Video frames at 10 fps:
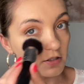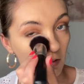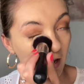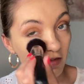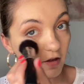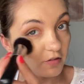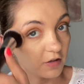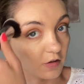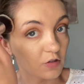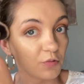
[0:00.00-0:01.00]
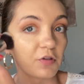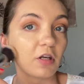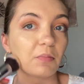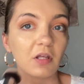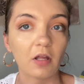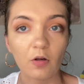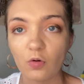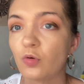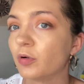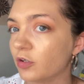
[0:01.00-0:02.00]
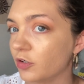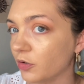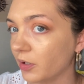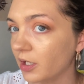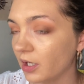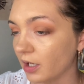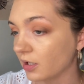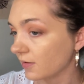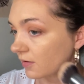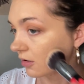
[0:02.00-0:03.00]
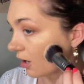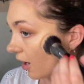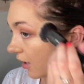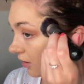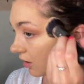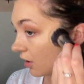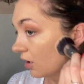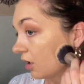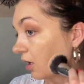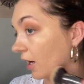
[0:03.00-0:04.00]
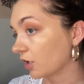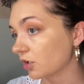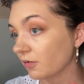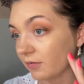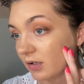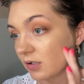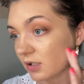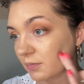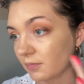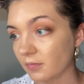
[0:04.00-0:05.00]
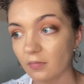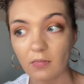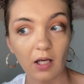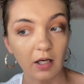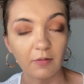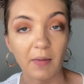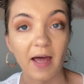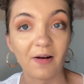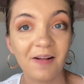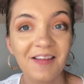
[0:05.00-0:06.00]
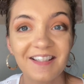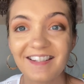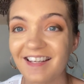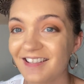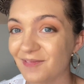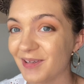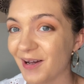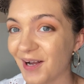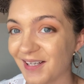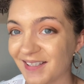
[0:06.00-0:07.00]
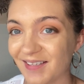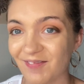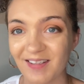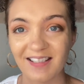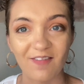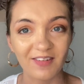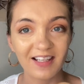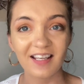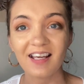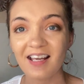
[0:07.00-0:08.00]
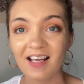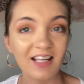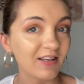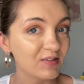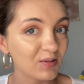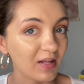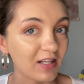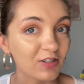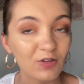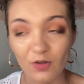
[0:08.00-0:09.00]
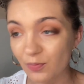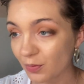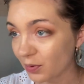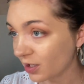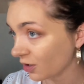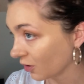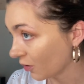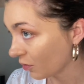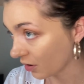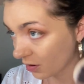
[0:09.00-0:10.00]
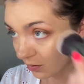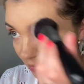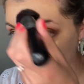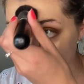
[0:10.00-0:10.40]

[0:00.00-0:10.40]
so I thought that this was going to be like uber dewy and it's not. It actually feels kind of matte on the skin, to be honest. It definitely gives you like a super pretty glow though.